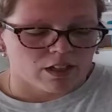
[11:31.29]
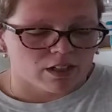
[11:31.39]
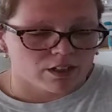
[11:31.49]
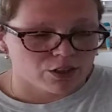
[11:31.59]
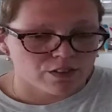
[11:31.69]

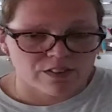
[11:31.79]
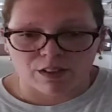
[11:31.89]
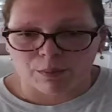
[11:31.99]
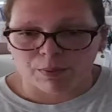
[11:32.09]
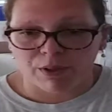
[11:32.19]
Just
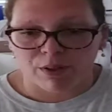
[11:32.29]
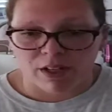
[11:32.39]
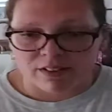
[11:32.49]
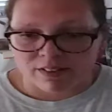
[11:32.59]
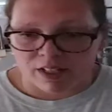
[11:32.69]
in the
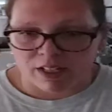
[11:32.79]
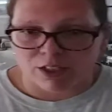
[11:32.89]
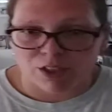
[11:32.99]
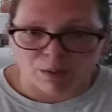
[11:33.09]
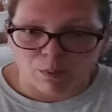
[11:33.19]
pureed
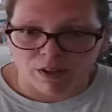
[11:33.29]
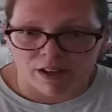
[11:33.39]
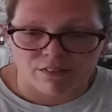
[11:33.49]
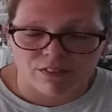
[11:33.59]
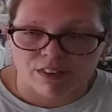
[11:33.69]
stage, they want
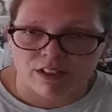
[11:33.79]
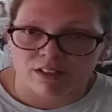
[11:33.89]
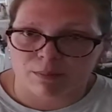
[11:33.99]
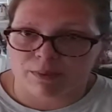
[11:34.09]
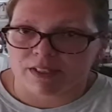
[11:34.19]

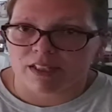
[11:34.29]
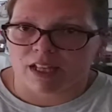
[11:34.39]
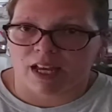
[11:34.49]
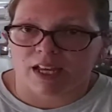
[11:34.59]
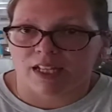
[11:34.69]
everything to be
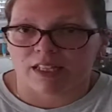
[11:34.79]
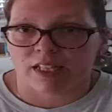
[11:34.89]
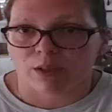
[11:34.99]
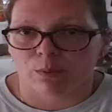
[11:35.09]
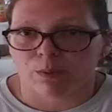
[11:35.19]
like
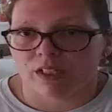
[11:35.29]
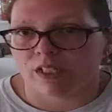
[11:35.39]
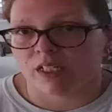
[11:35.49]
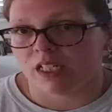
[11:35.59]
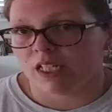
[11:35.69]
liquid-ish